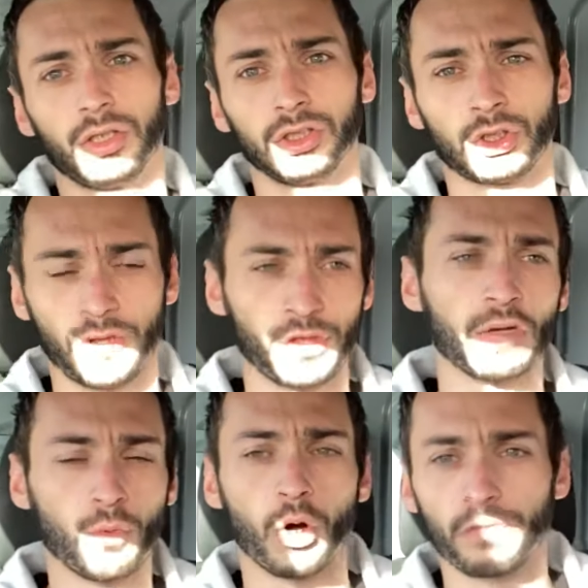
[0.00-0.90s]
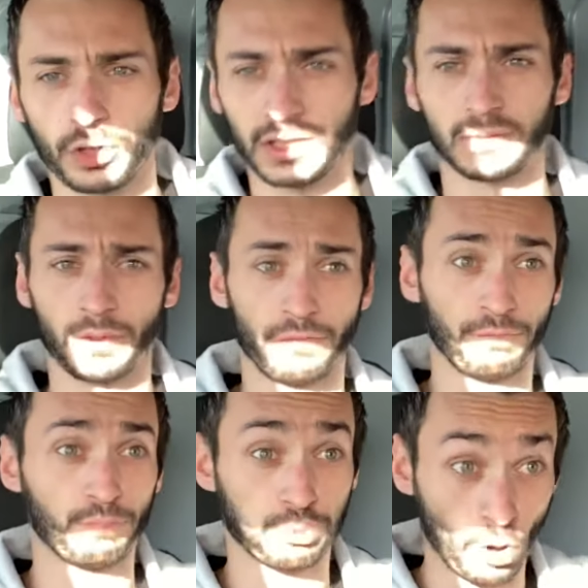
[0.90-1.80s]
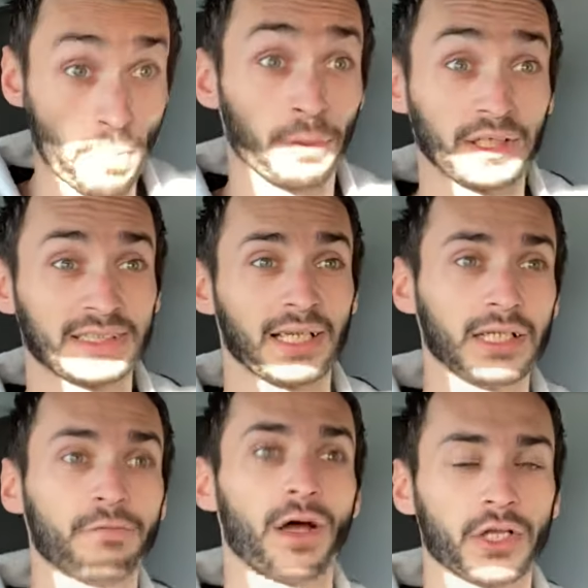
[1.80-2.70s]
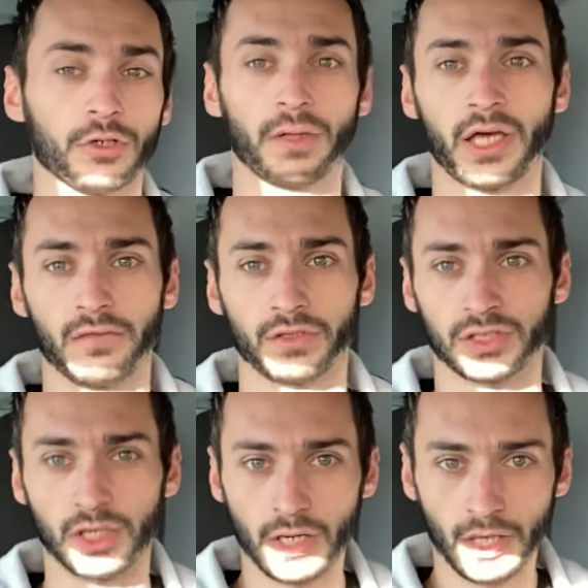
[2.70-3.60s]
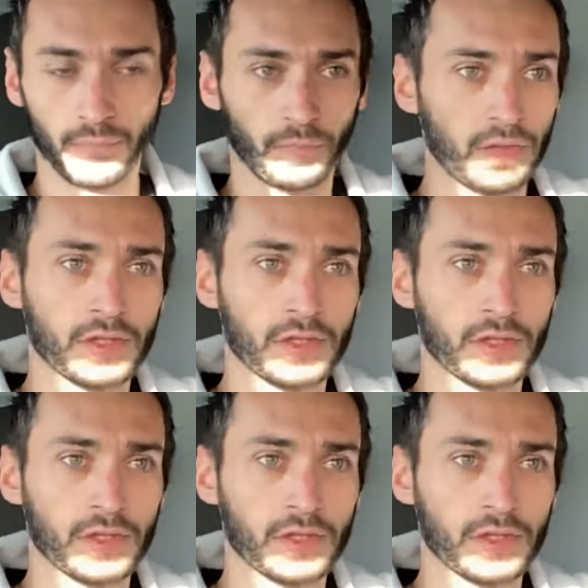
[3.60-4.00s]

So I think more of you need to be properly solidifying your behaviours, in the